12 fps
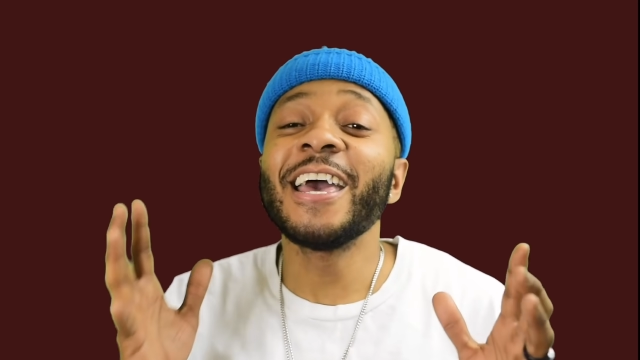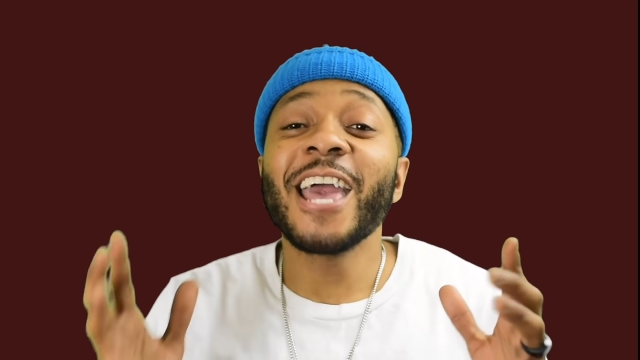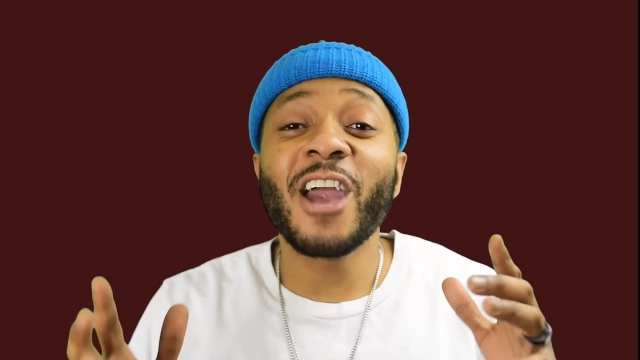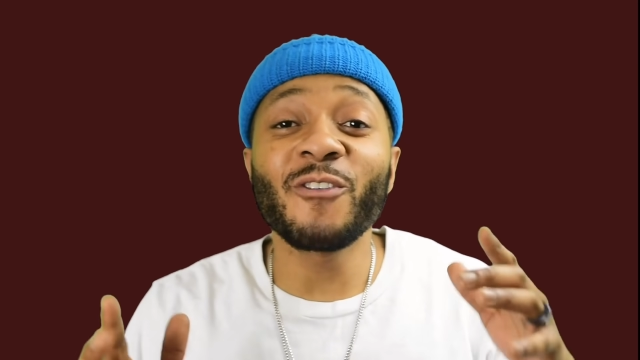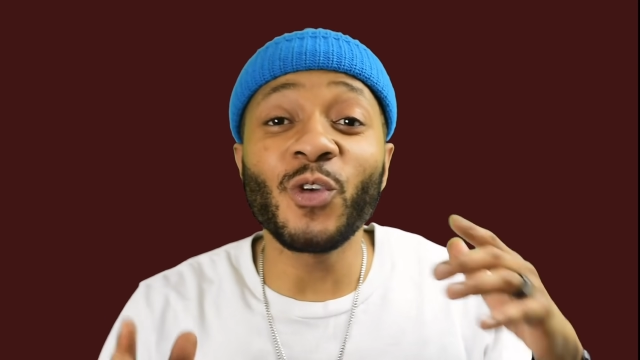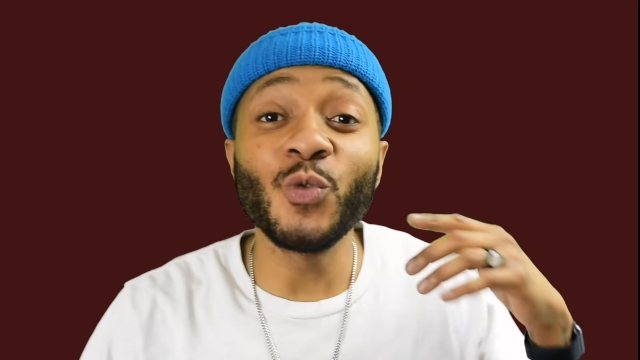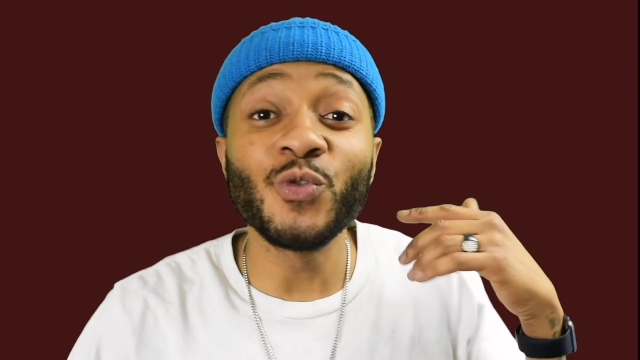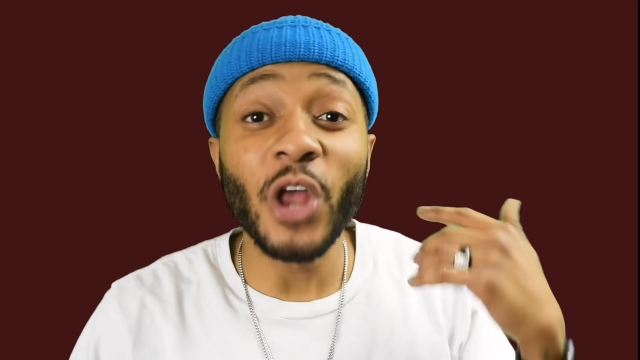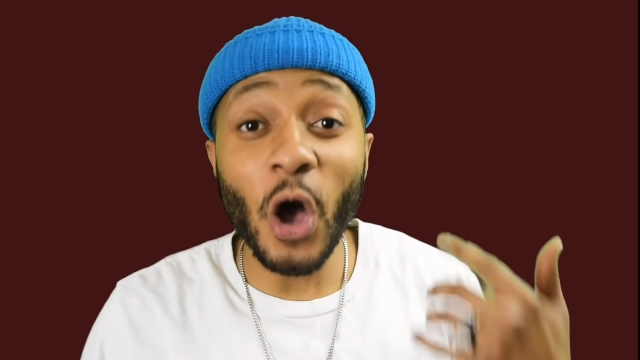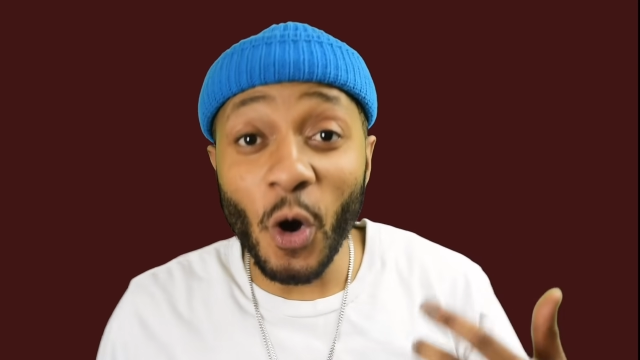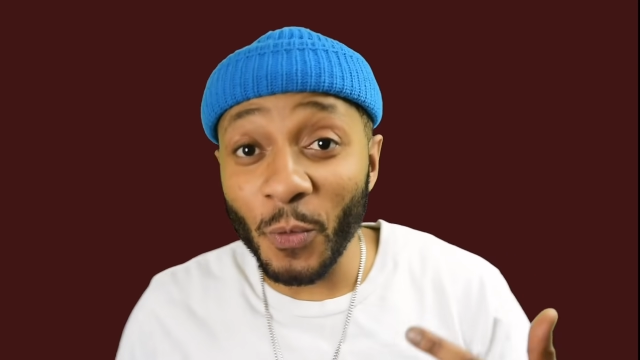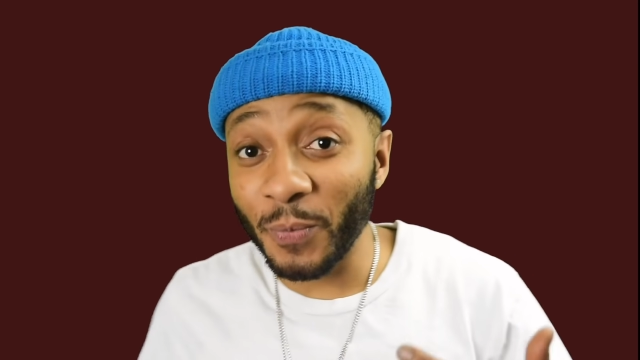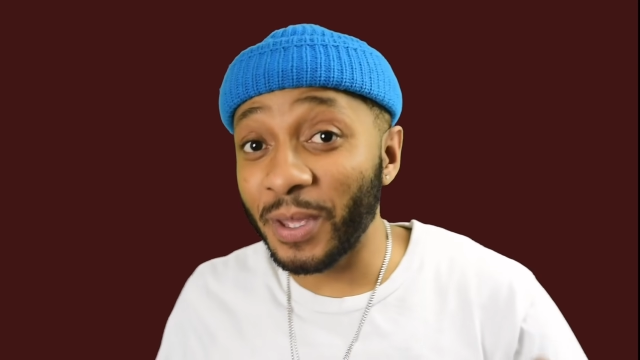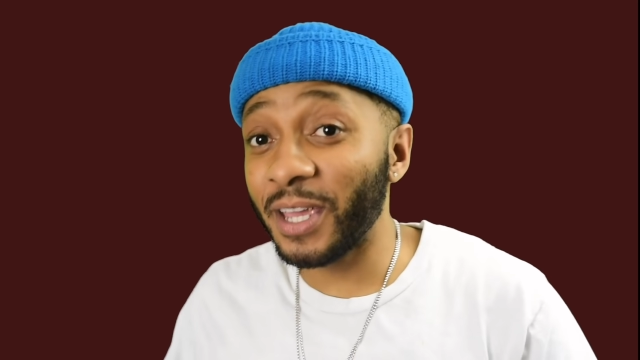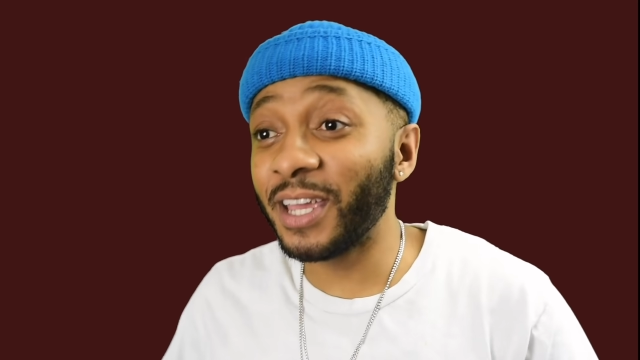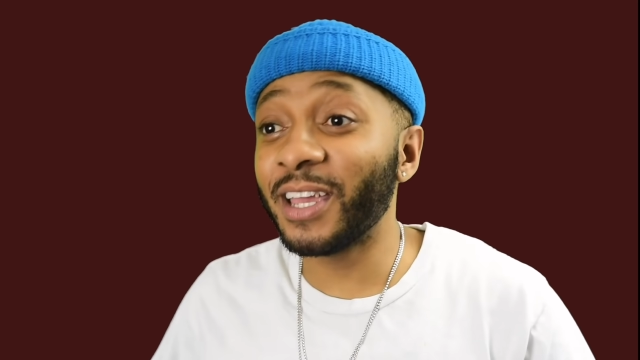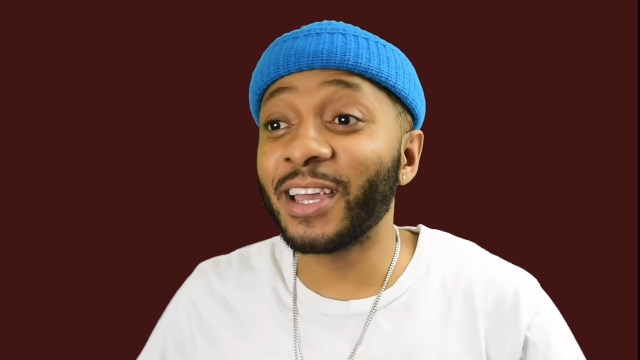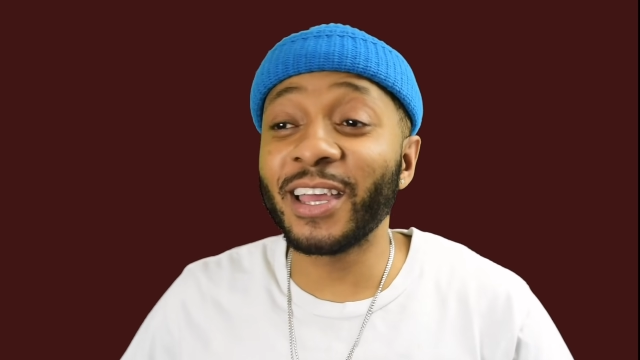If you know
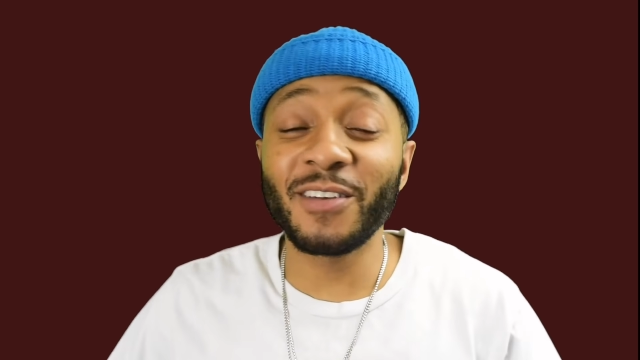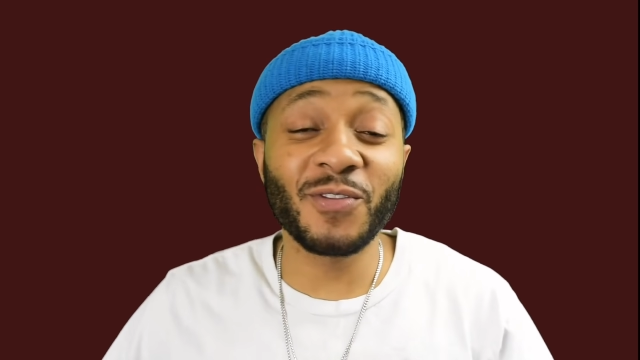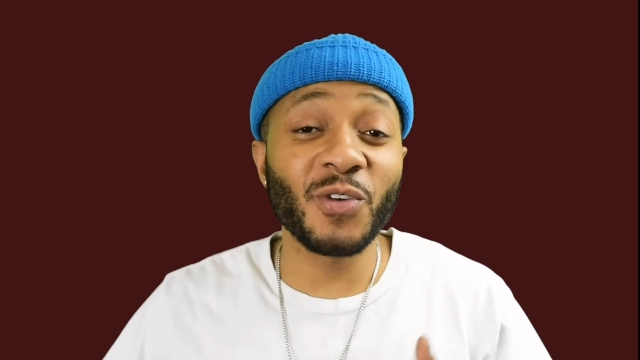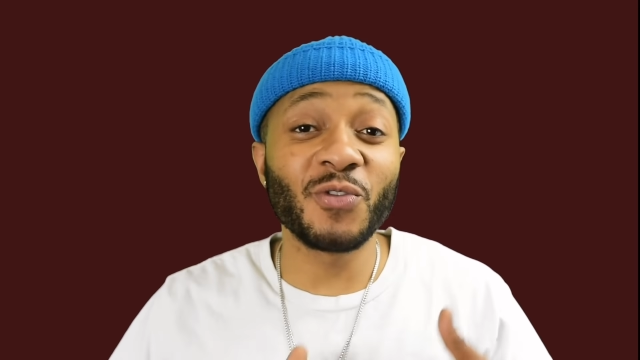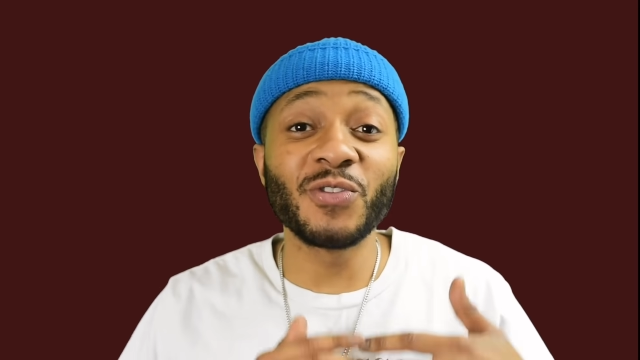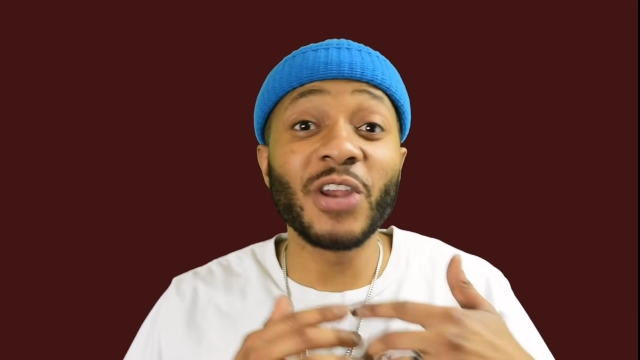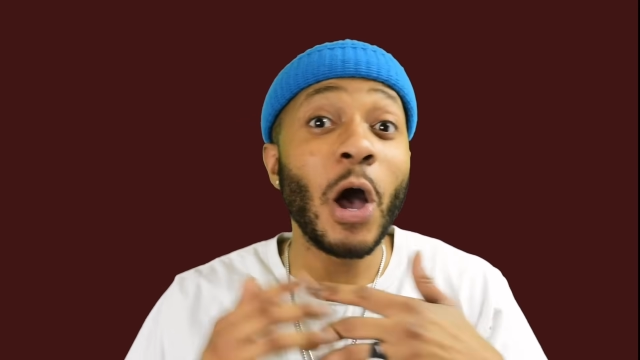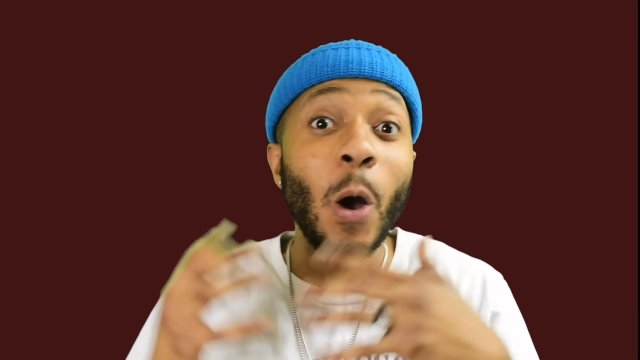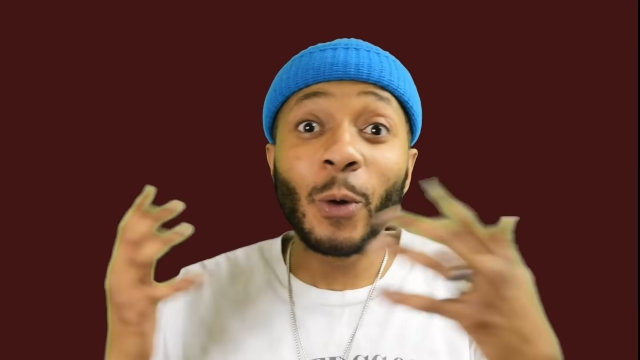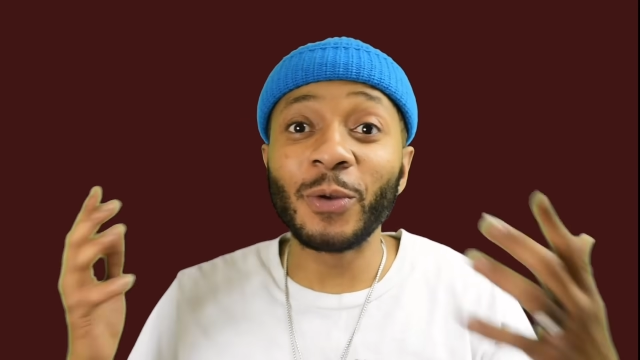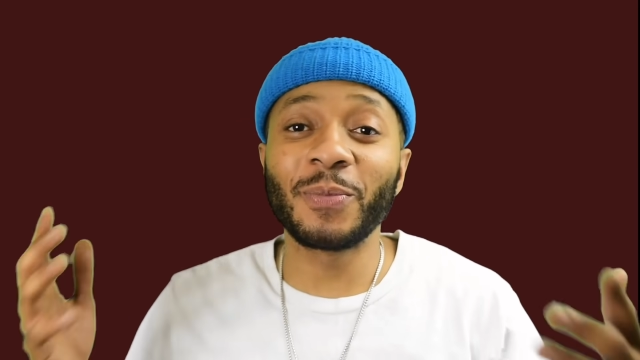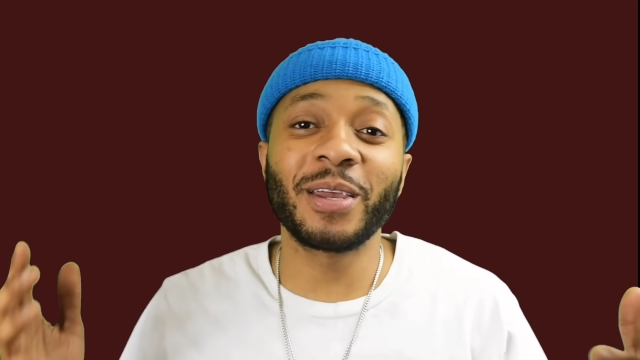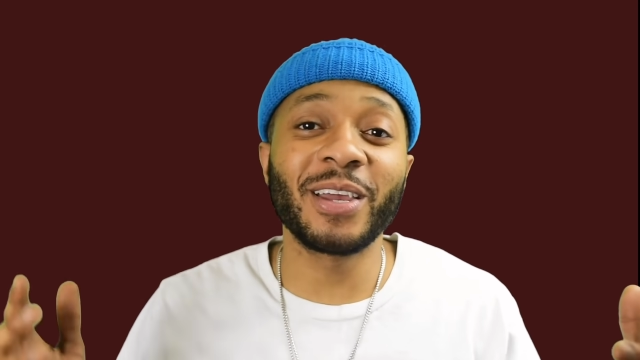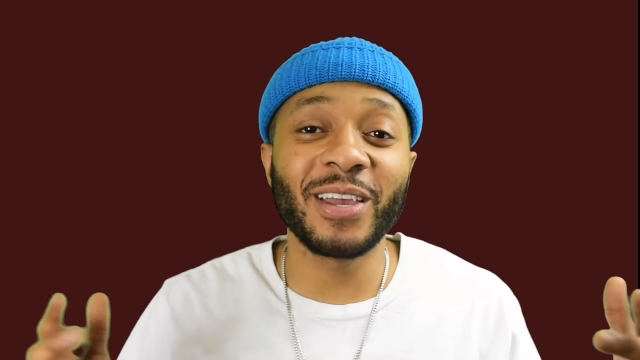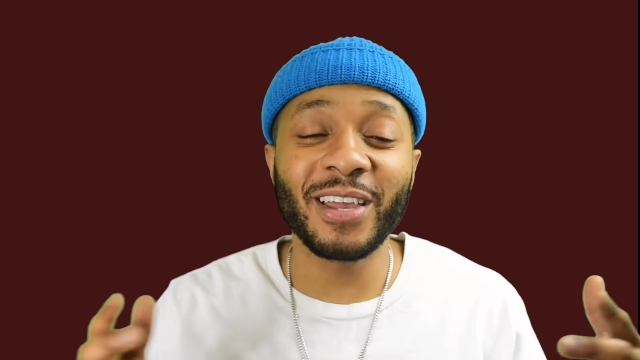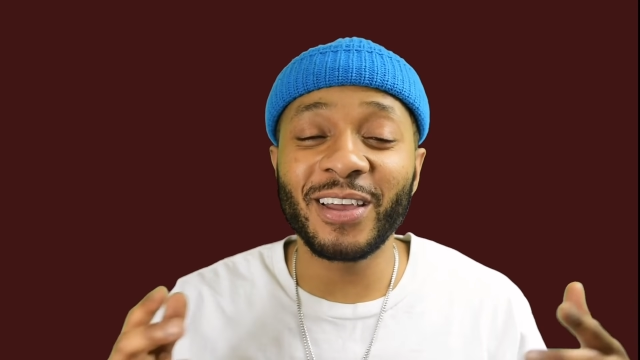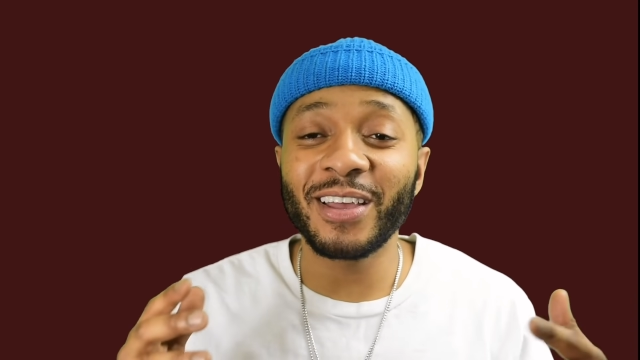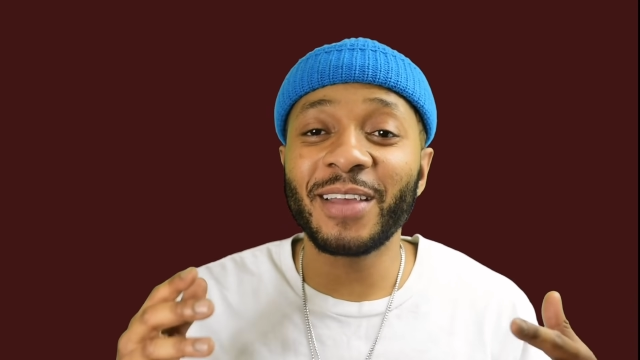me, if you've known me,